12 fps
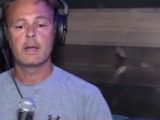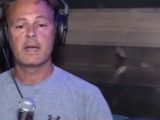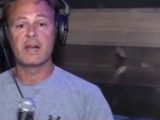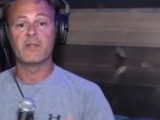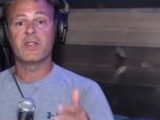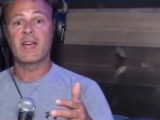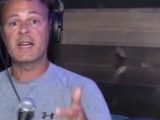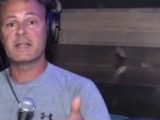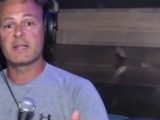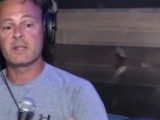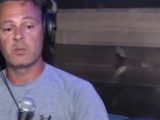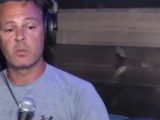And if that
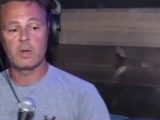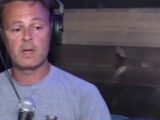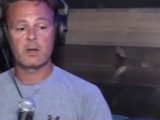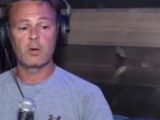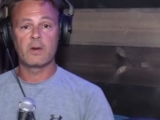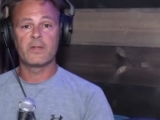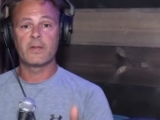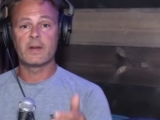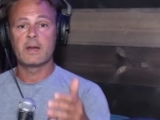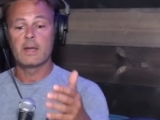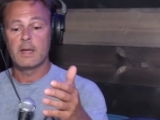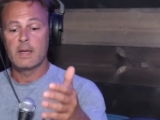doesn't work, or if
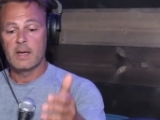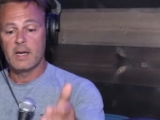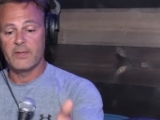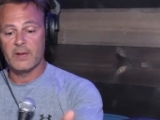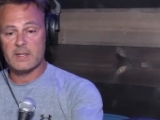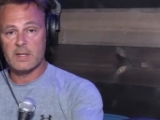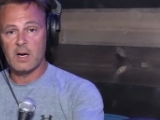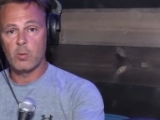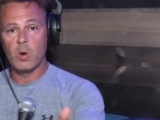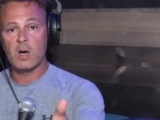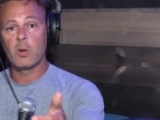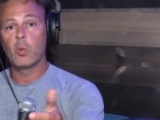it if it's
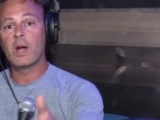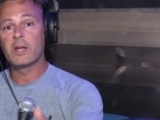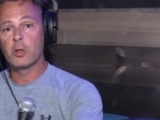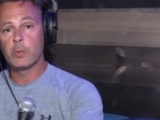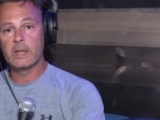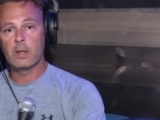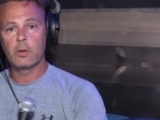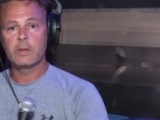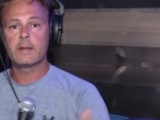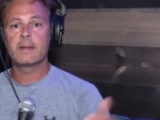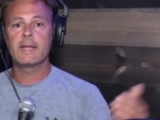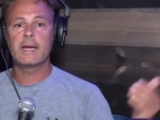not working while you're reloading,